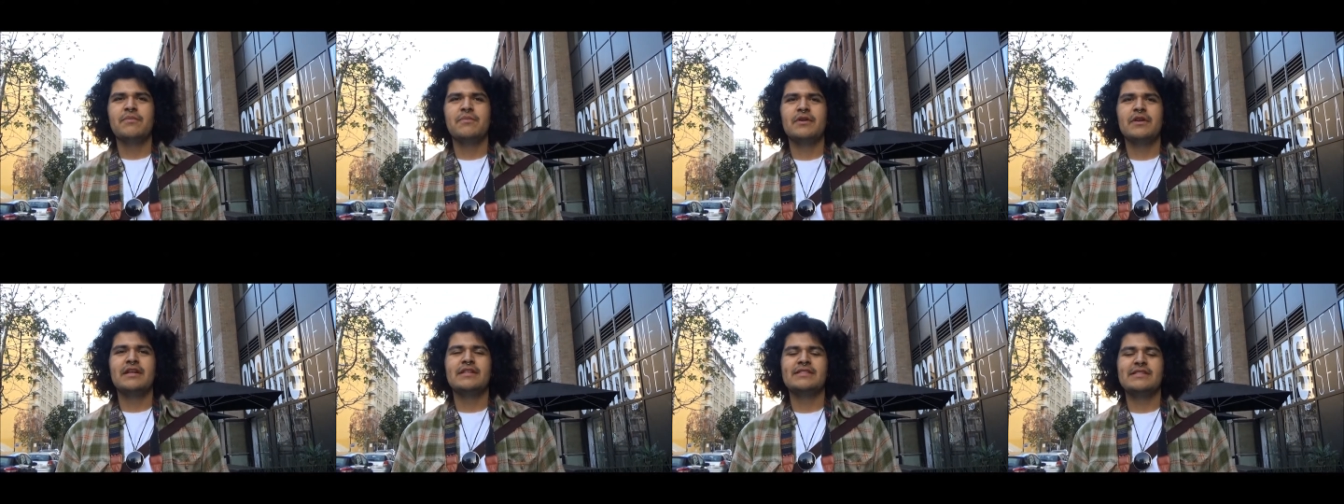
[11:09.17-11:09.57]

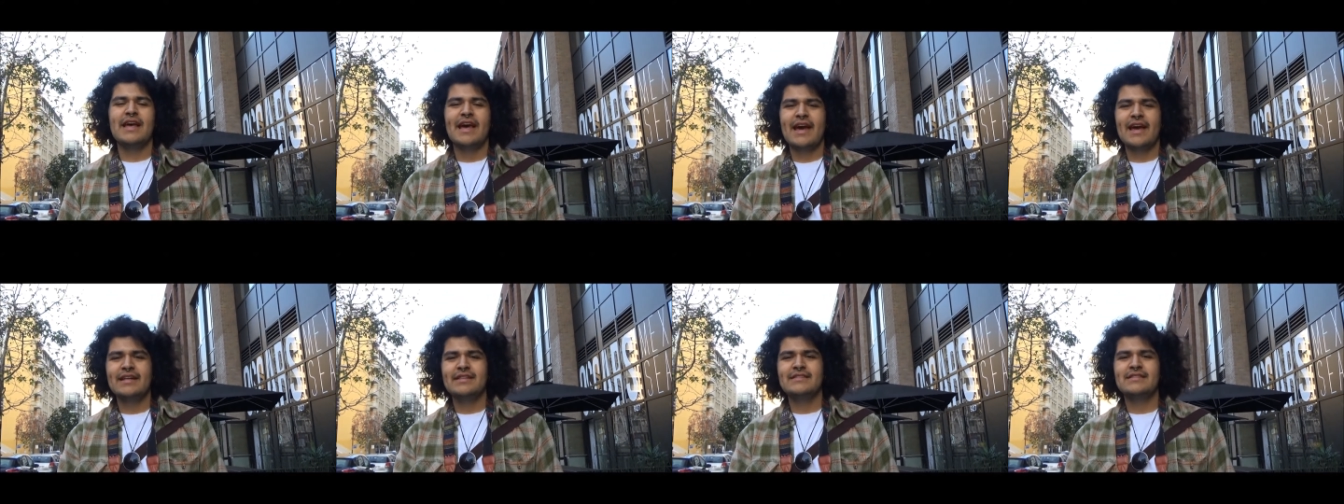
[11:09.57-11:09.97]
but it's
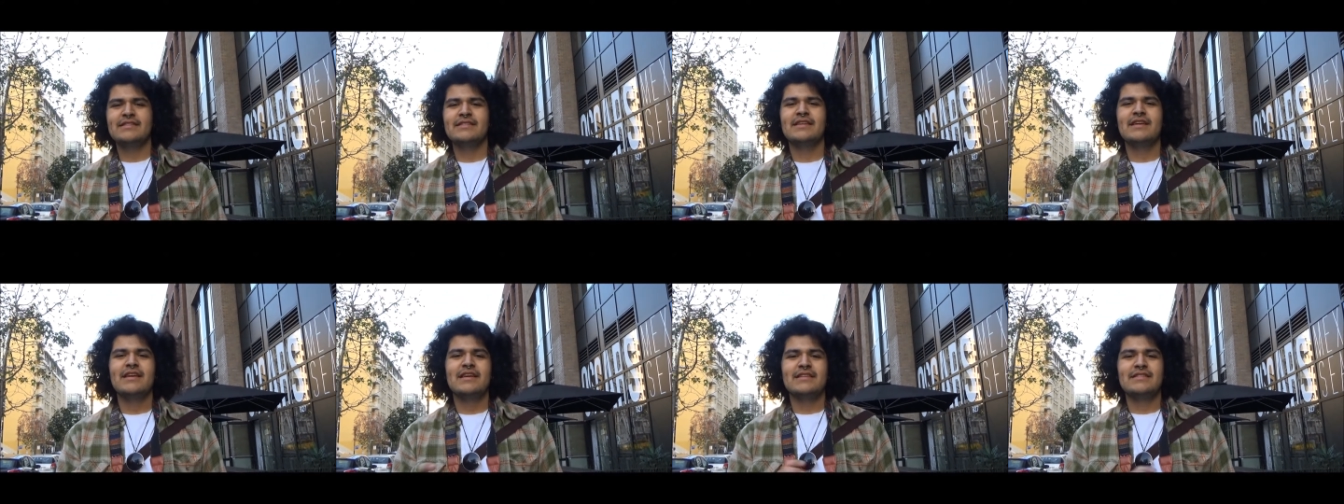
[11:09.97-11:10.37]
at
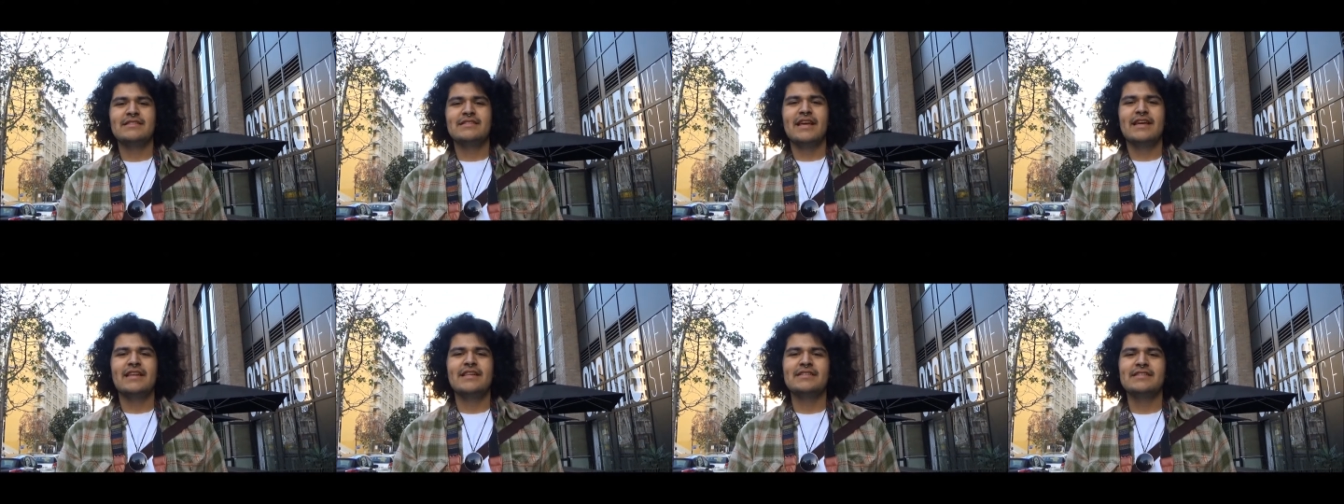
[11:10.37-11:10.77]

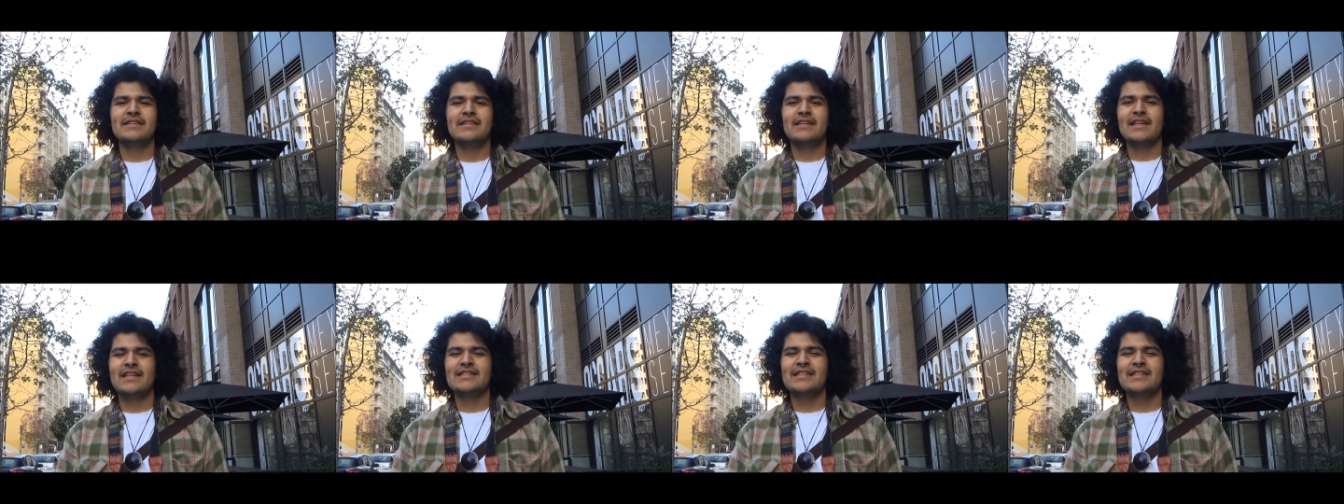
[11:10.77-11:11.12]
Xanny Did It.